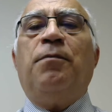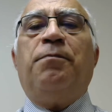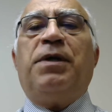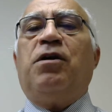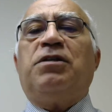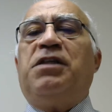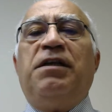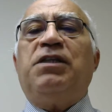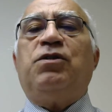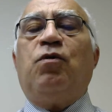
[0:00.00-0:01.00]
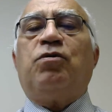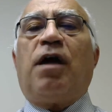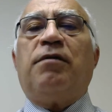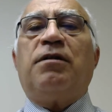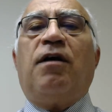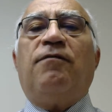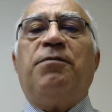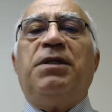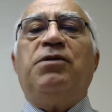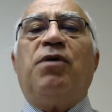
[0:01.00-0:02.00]
because there is no tyrant
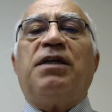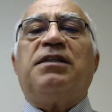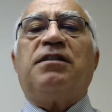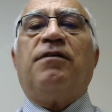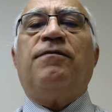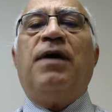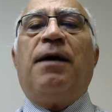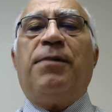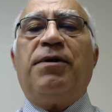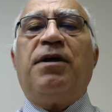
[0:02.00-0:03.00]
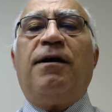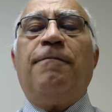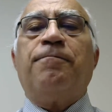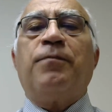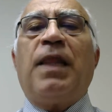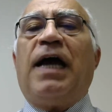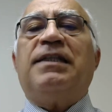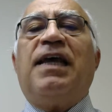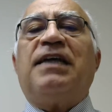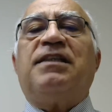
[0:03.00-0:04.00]
government in the United States of America, and
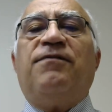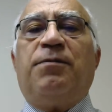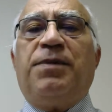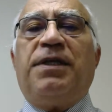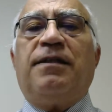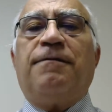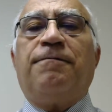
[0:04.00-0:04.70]
there has never been.